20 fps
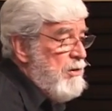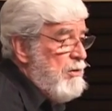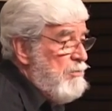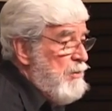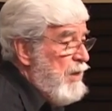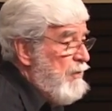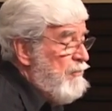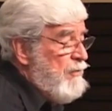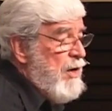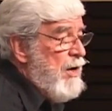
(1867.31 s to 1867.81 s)

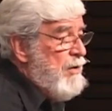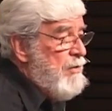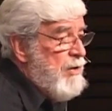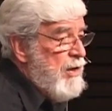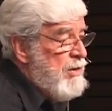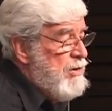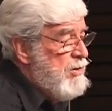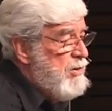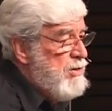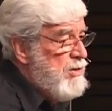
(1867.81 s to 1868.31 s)
My father had
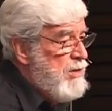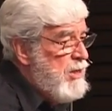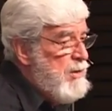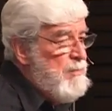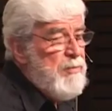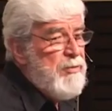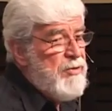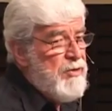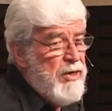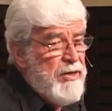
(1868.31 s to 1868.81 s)
a deep
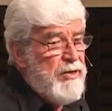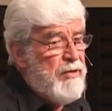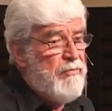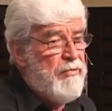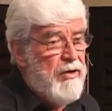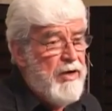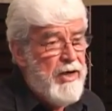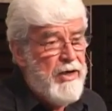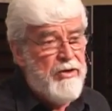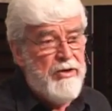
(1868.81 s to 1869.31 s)
sense of rage,